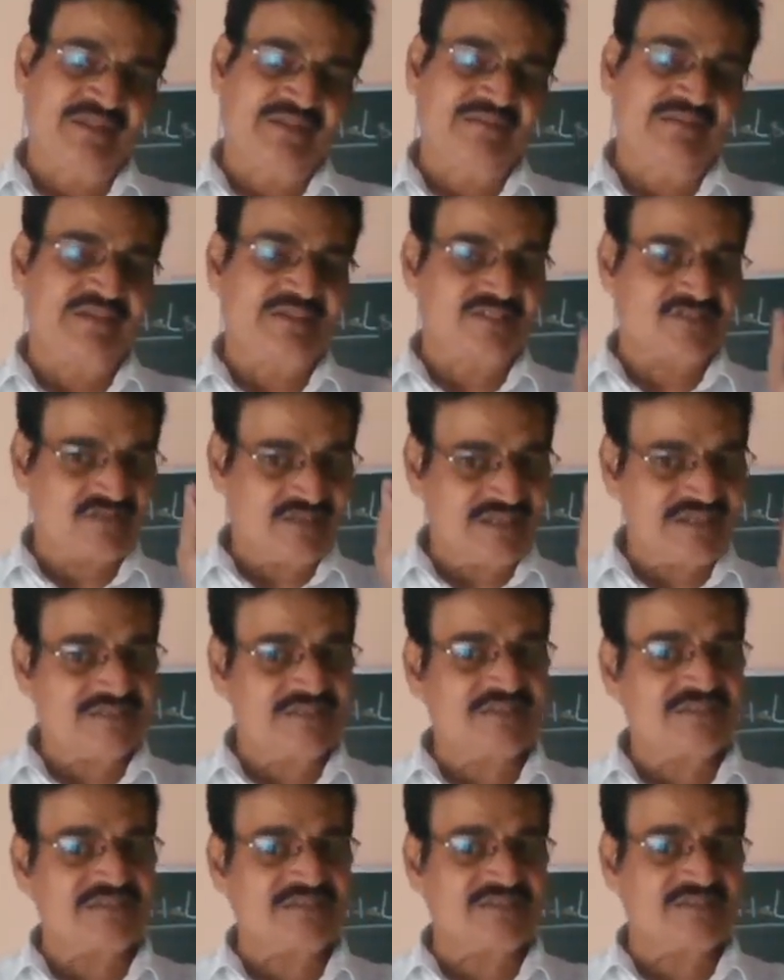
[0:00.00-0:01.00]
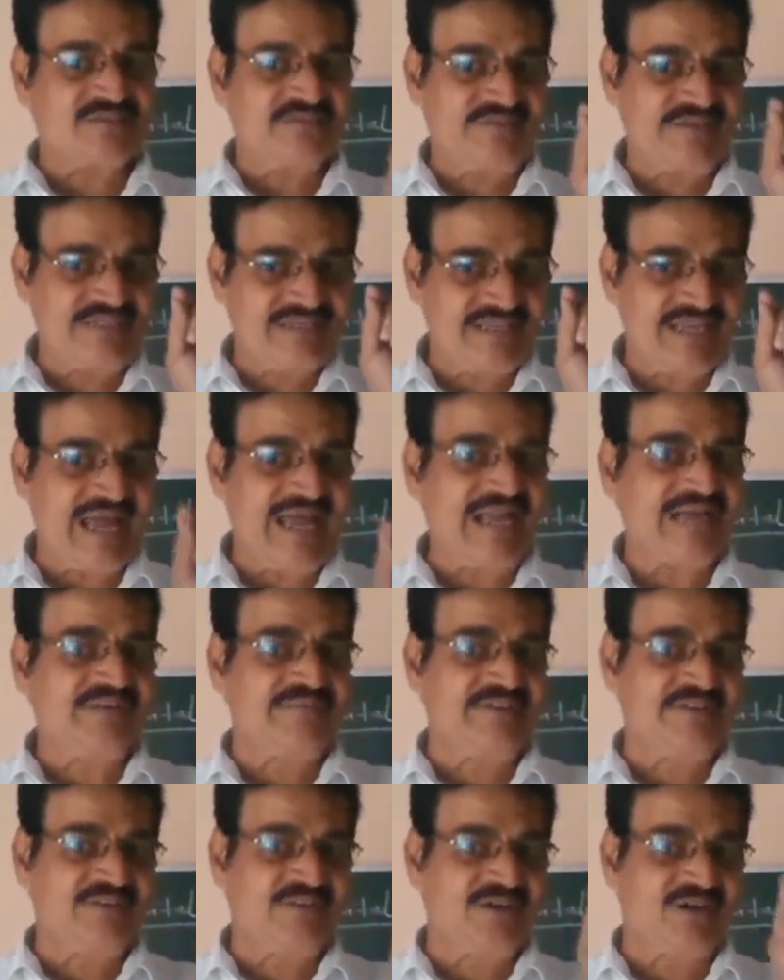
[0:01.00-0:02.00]
the structures which
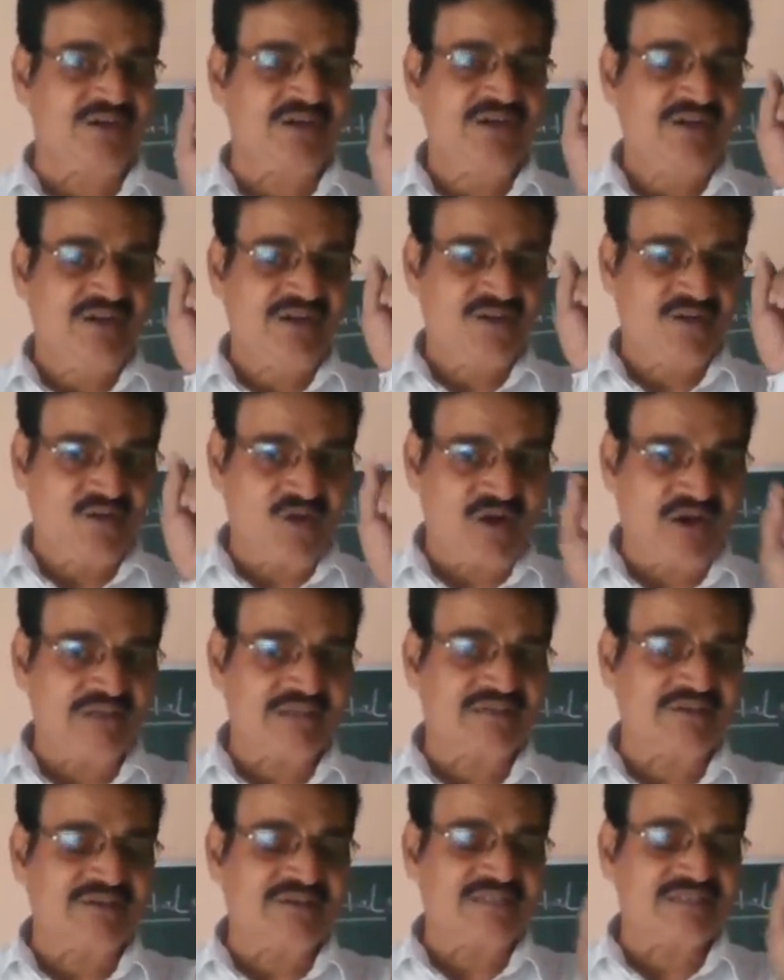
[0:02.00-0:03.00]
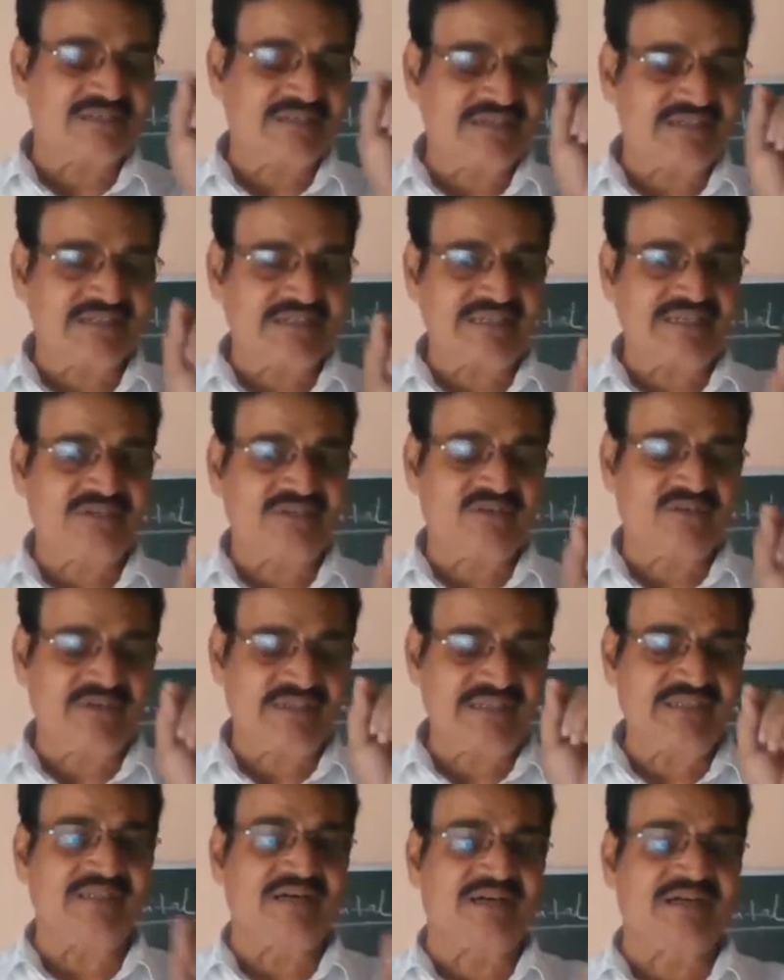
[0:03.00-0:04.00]
had been the got constructed
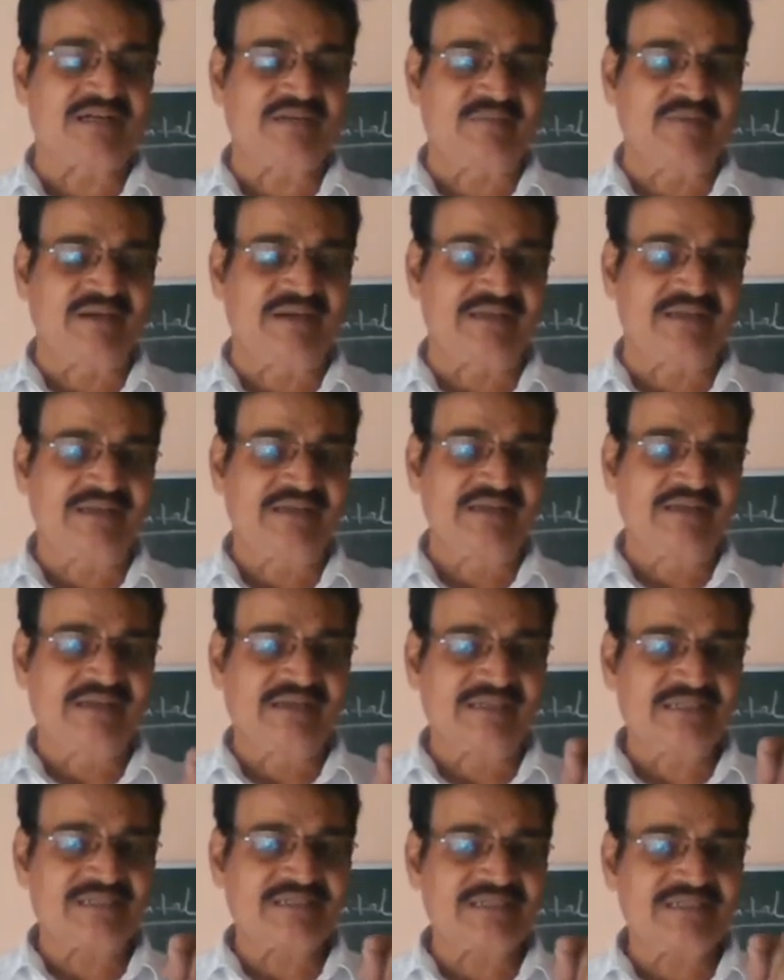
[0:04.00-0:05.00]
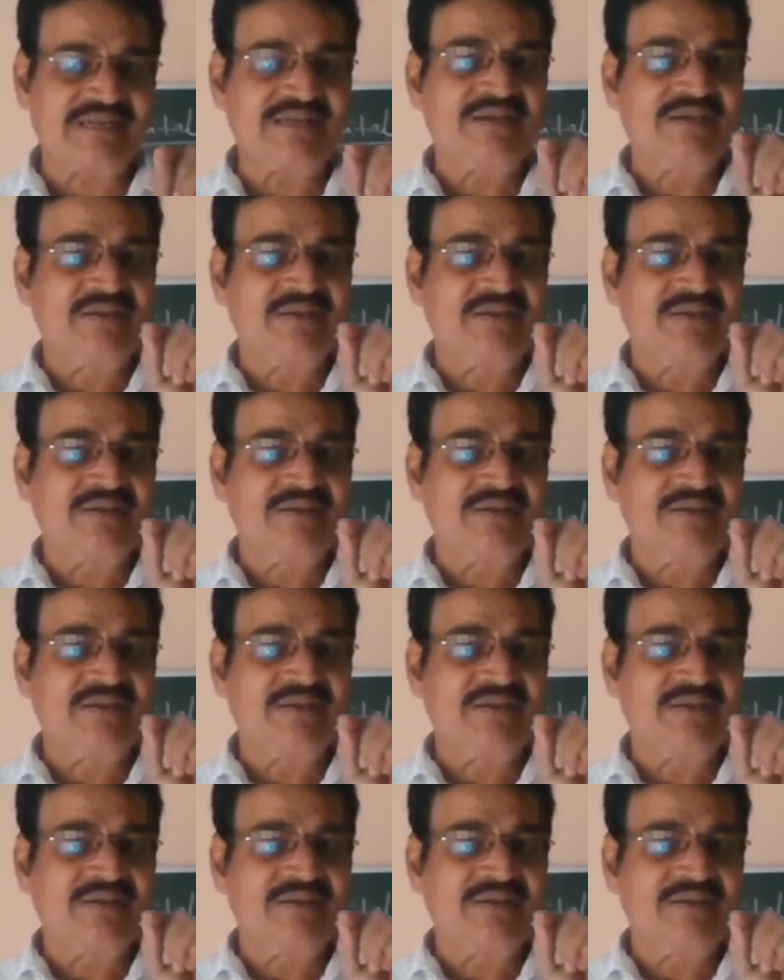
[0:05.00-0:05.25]
during the Akbar. Understand?